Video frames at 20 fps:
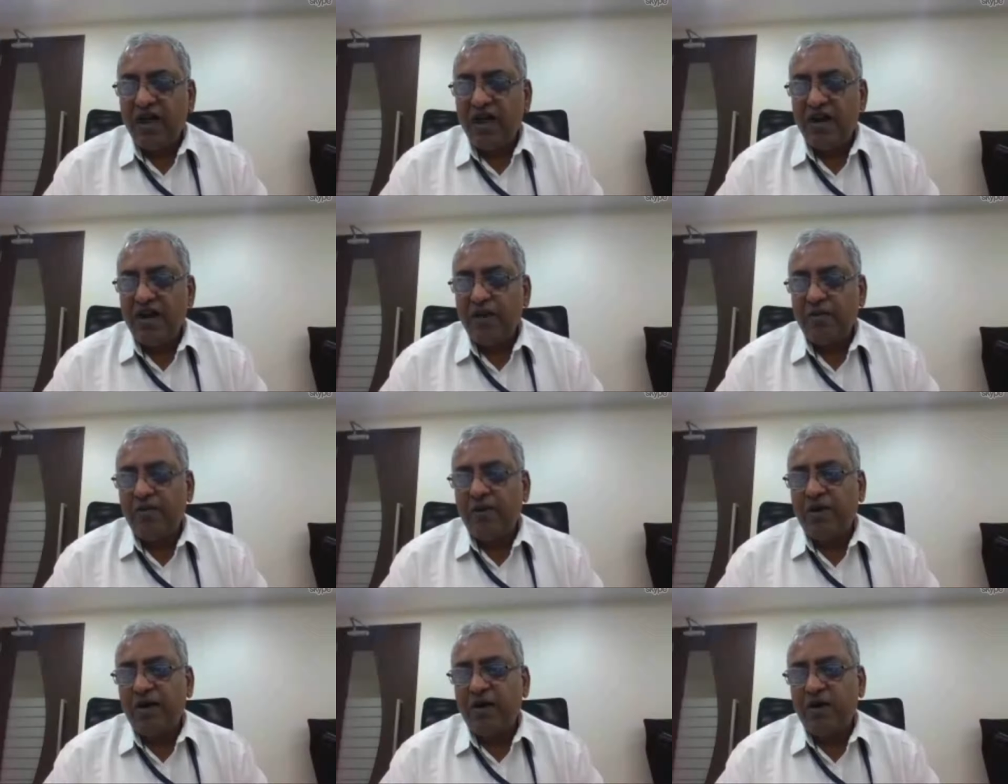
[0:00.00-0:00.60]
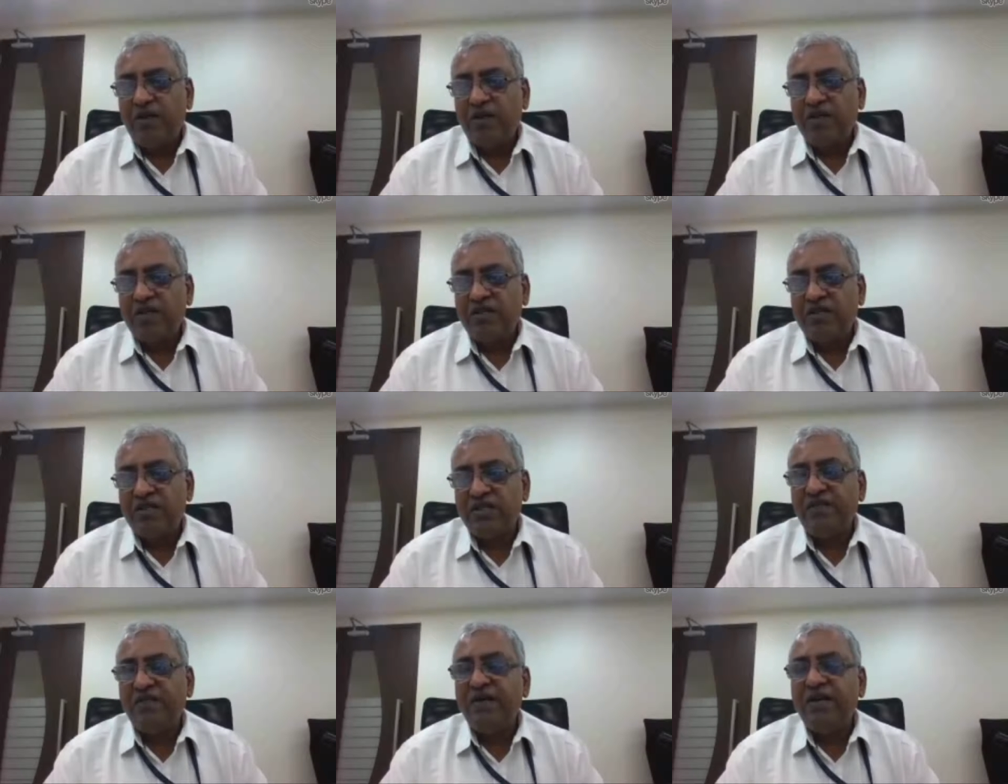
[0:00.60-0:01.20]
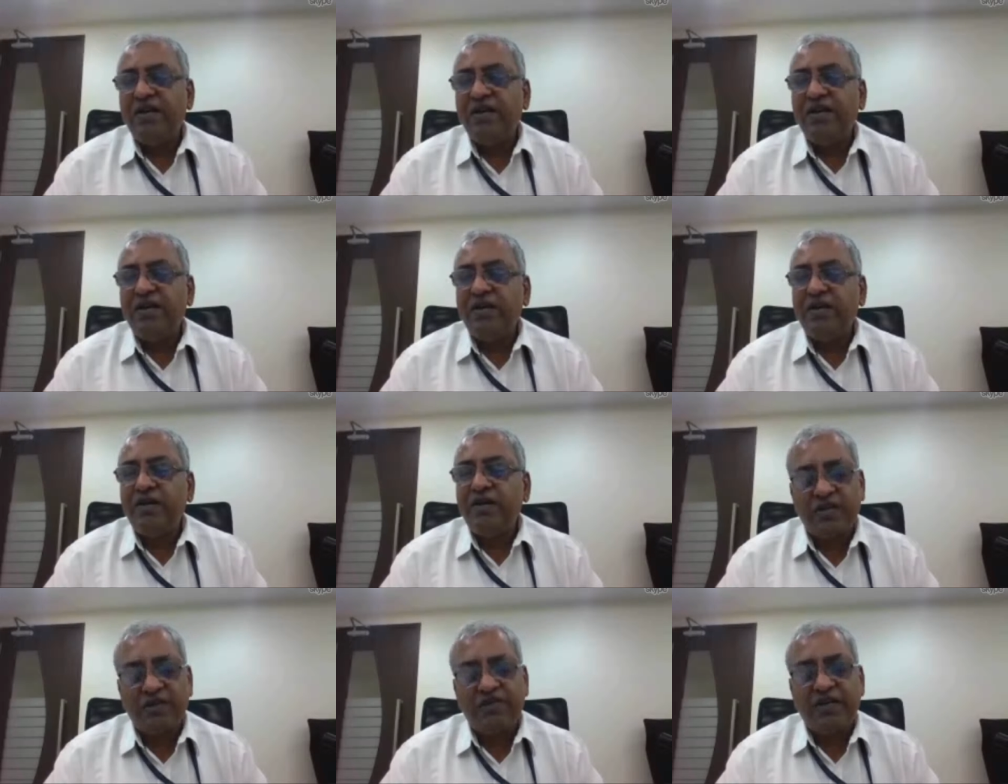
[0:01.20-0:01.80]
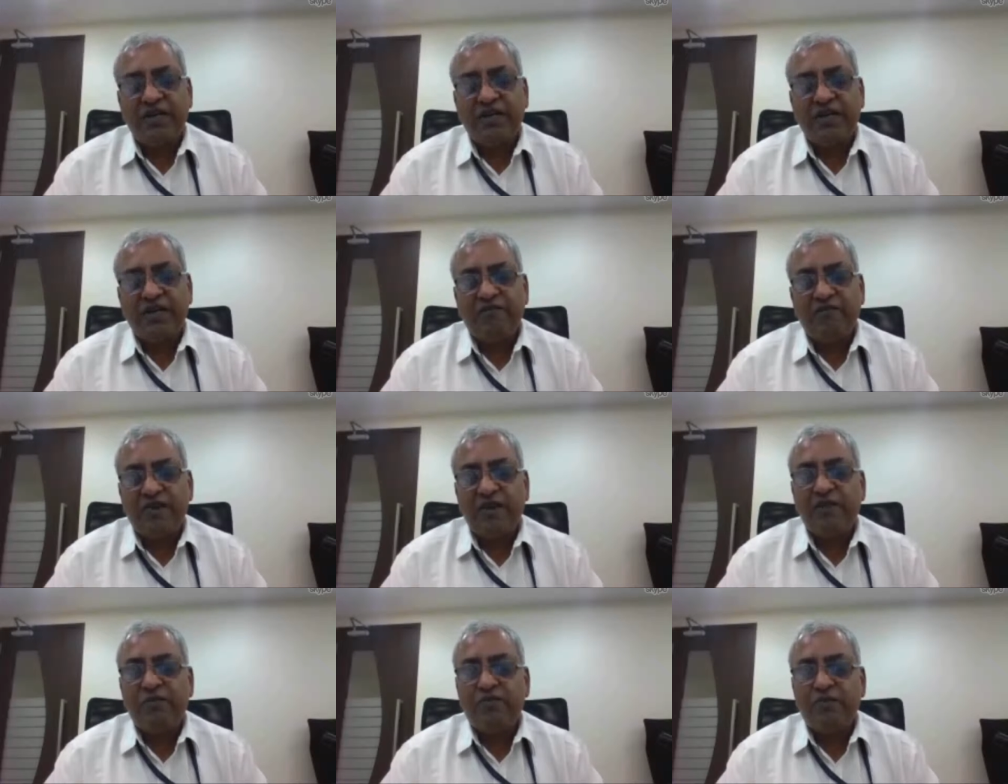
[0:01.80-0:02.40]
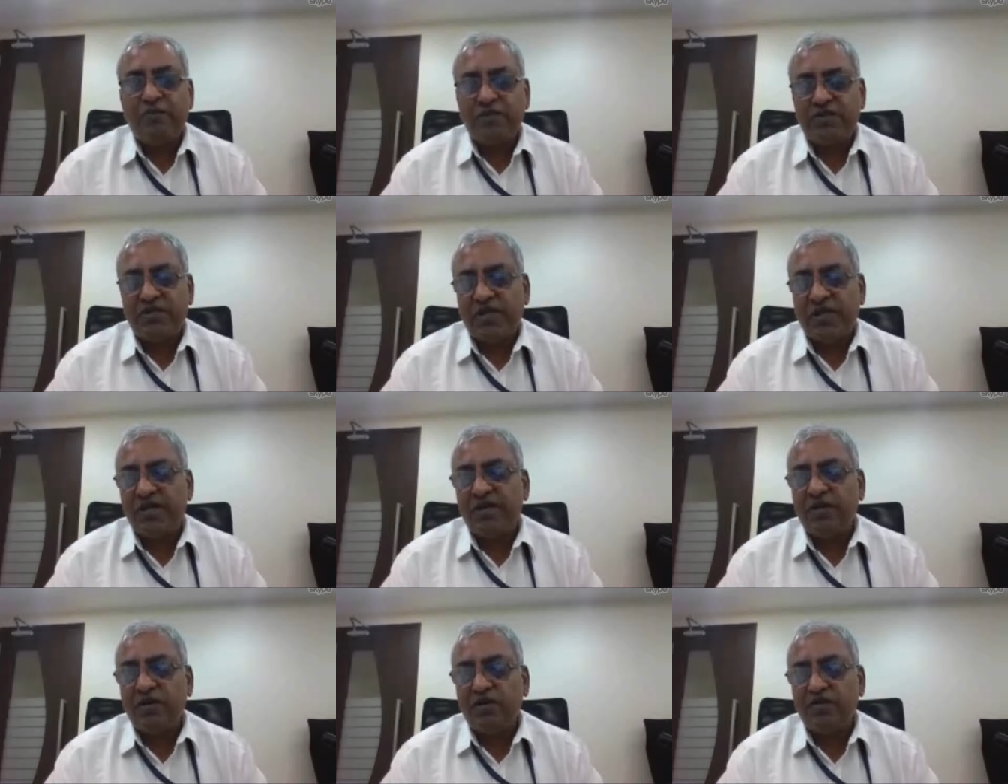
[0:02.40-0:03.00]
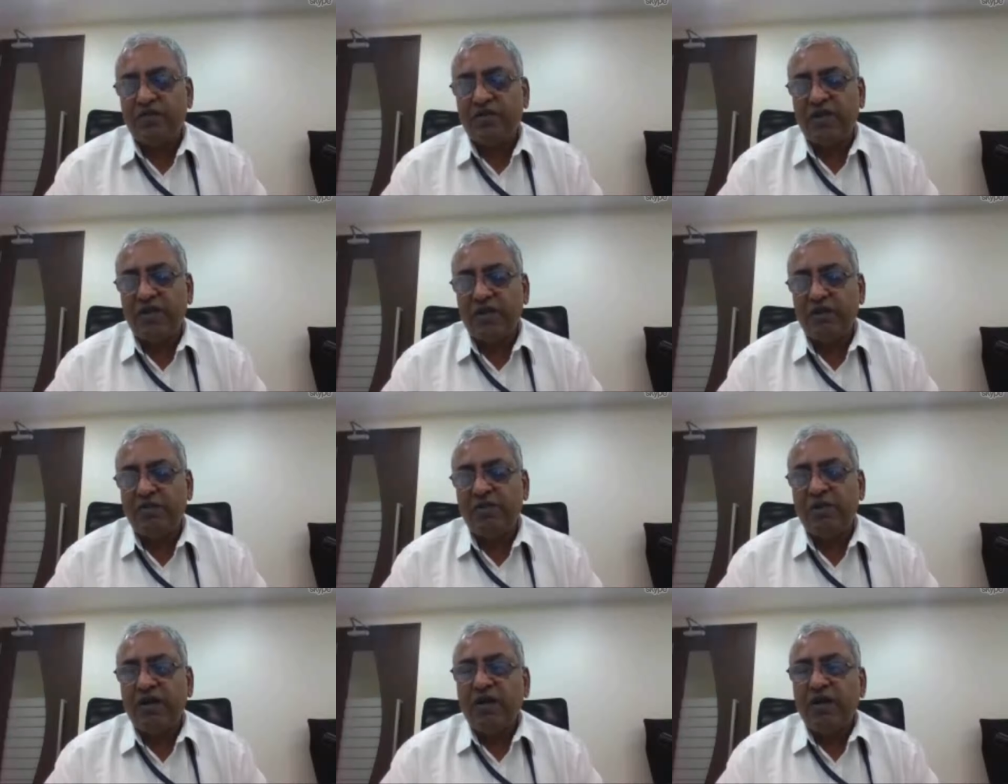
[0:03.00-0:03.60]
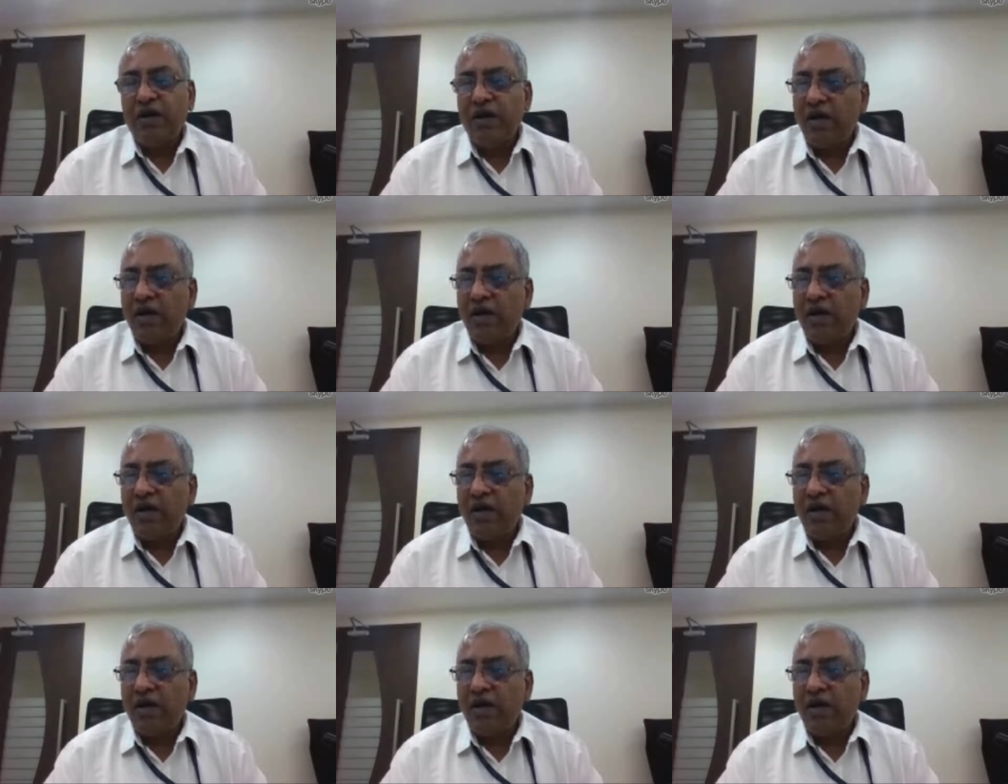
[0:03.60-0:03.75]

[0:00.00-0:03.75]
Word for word: and about 70 to 75% of them